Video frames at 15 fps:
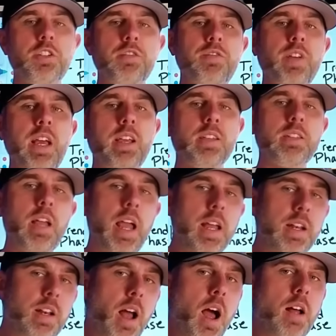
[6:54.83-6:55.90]
phase
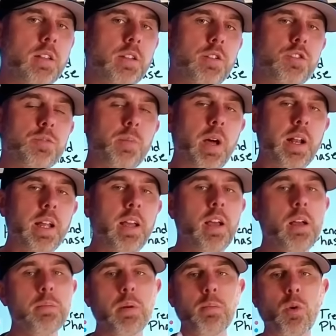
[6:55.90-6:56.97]
and not lose money,
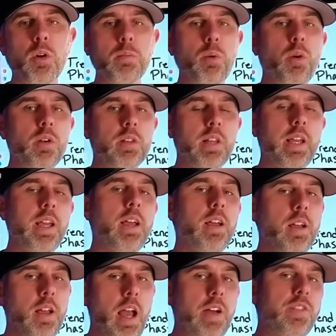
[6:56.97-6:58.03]
but more importantly,
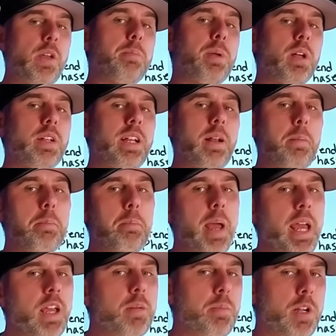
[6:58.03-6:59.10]
have the ability to
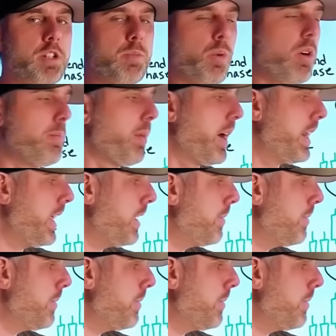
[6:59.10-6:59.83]
make much more money,